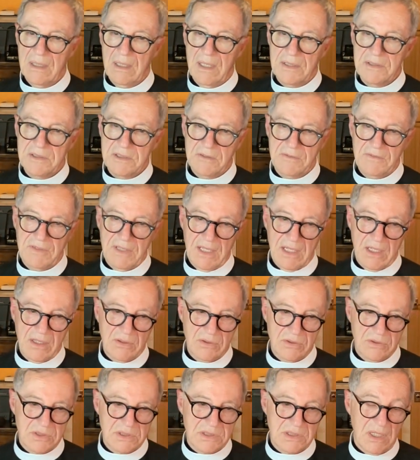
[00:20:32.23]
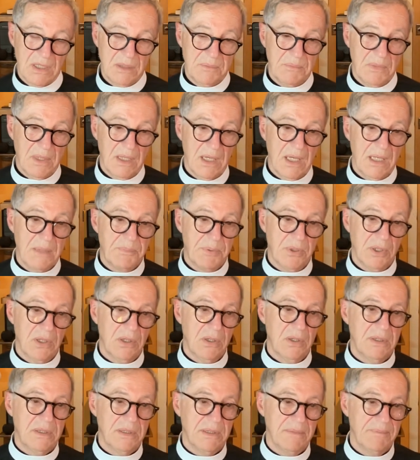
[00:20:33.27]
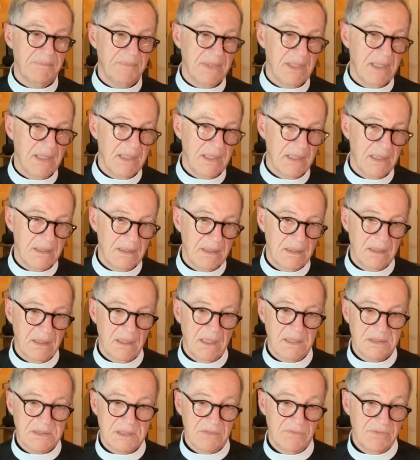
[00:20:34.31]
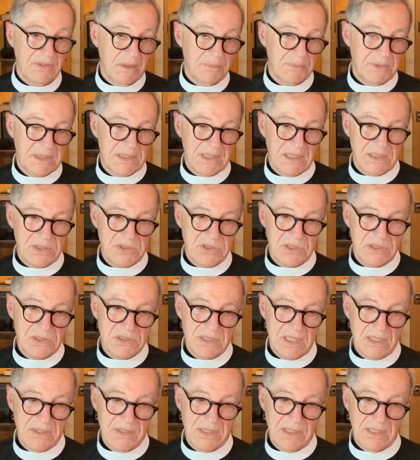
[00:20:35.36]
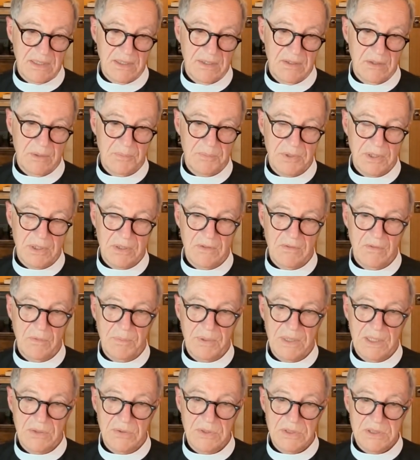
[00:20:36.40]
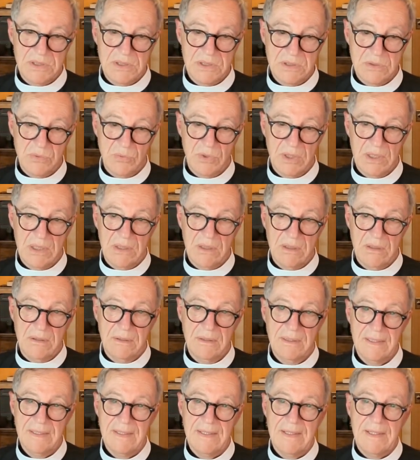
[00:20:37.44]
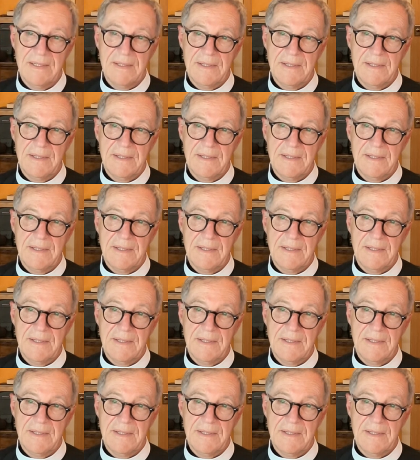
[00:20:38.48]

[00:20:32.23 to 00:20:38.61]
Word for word: lots of errors on my part and lots of limitations, I think, on the part of the parish as well.